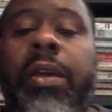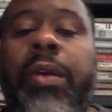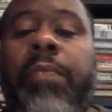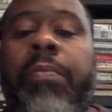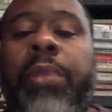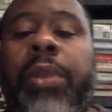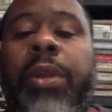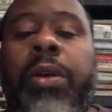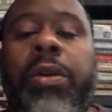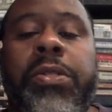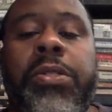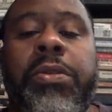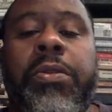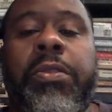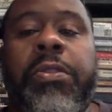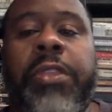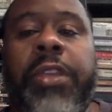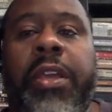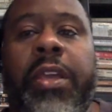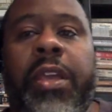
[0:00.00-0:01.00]
but also
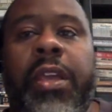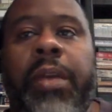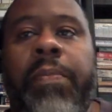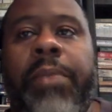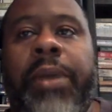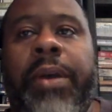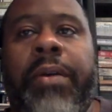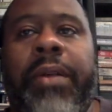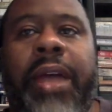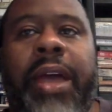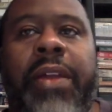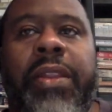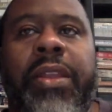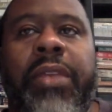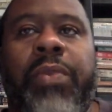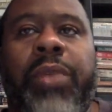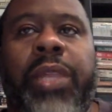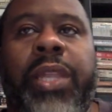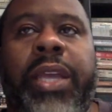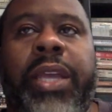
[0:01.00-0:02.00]
thinking about how they
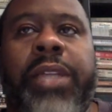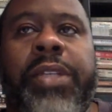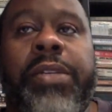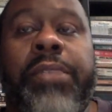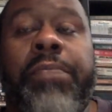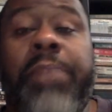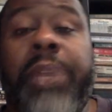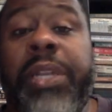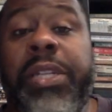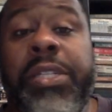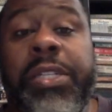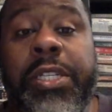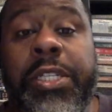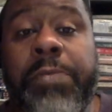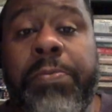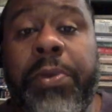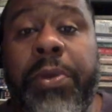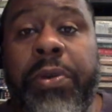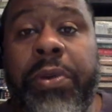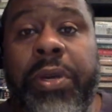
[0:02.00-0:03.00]
relate to men's
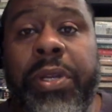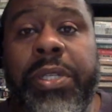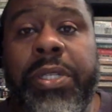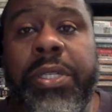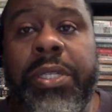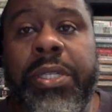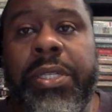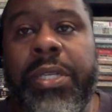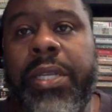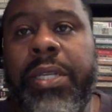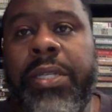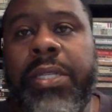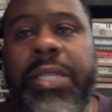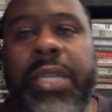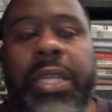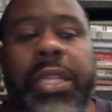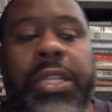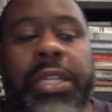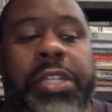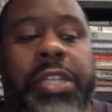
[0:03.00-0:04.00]
experiences in,
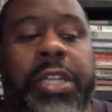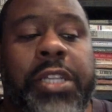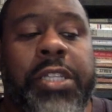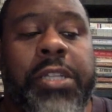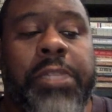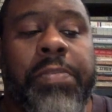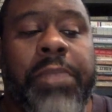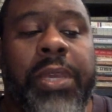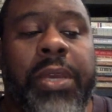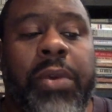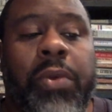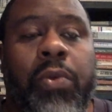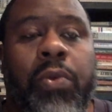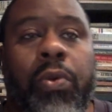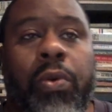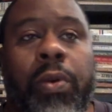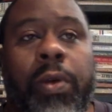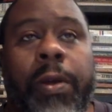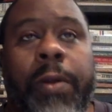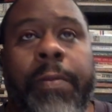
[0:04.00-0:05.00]
say, the Chesapeake
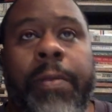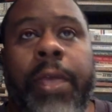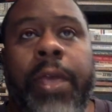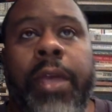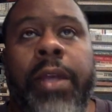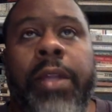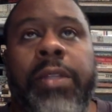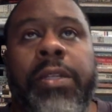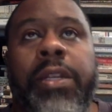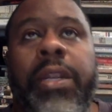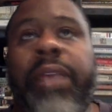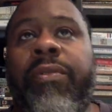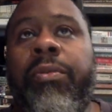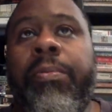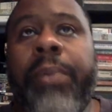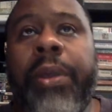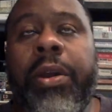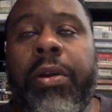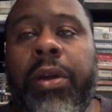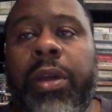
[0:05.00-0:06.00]
or to Native
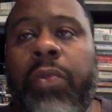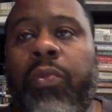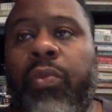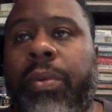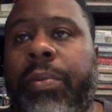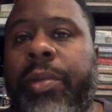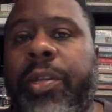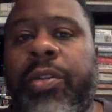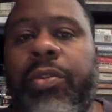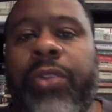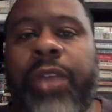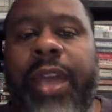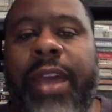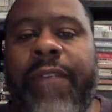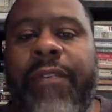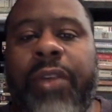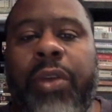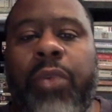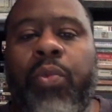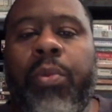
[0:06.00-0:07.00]
American women or to
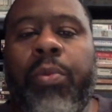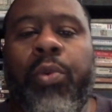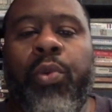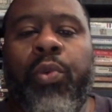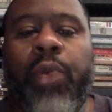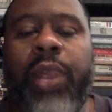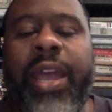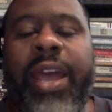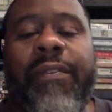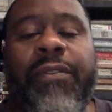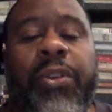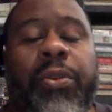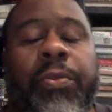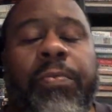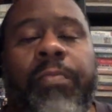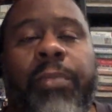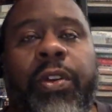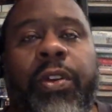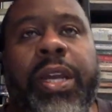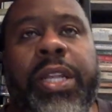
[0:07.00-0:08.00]
African women or what have you.
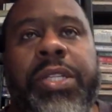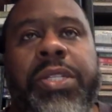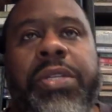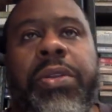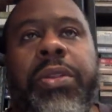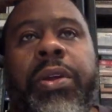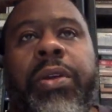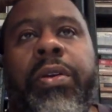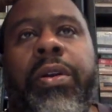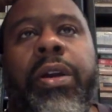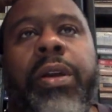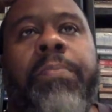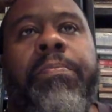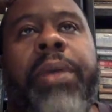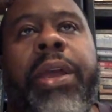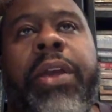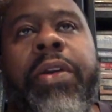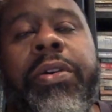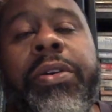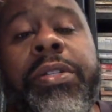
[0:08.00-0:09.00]
Right? So there are
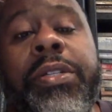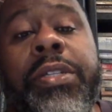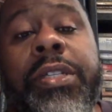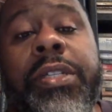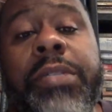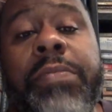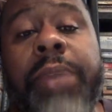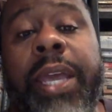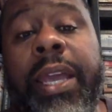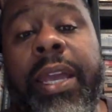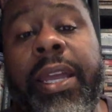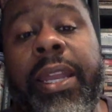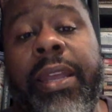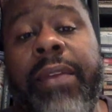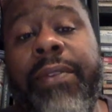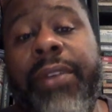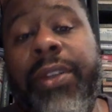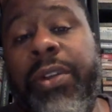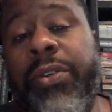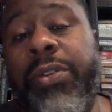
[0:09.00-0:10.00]
comparisons made,
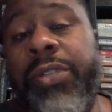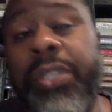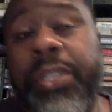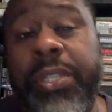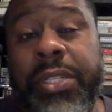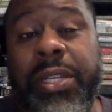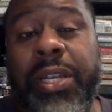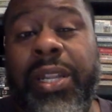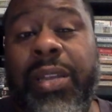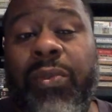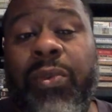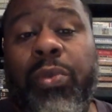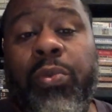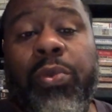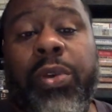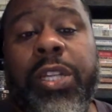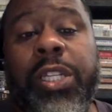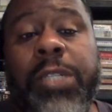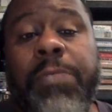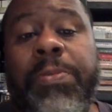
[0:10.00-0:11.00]
even though she's dealing with
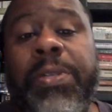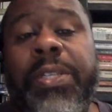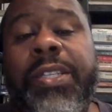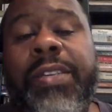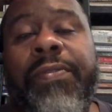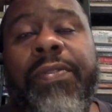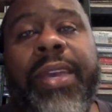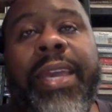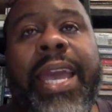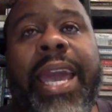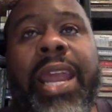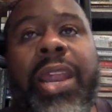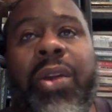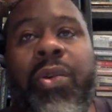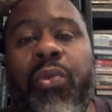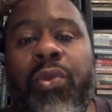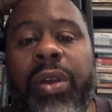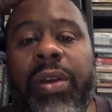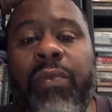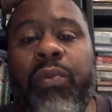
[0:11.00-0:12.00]
one specific
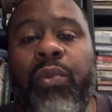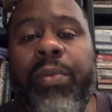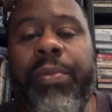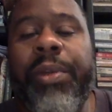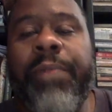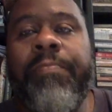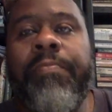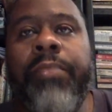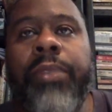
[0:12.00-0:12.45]
category of women.